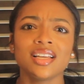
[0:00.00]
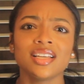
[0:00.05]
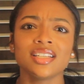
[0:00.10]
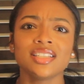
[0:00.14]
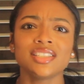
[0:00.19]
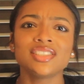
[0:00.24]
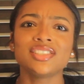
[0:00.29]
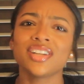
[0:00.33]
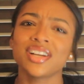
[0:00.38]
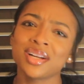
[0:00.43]

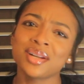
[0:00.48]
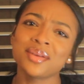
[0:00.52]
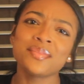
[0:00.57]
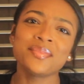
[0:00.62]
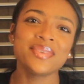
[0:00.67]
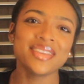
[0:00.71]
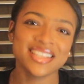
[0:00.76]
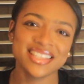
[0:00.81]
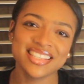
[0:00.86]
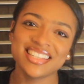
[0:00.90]
Start a
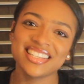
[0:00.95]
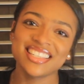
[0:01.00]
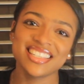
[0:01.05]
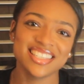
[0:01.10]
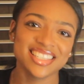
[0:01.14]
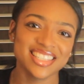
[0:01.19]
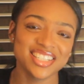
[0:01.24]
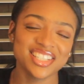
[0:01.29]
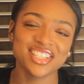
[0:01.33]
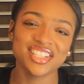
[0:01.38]
business
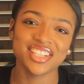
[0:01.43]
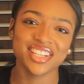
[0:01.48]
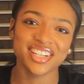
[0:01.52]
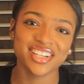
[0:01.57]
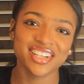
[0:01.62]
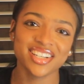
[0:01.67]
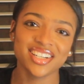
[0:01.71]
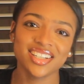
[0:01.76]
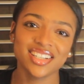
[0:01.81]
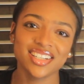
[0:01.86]
this
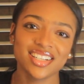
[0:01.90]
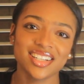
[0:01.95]
year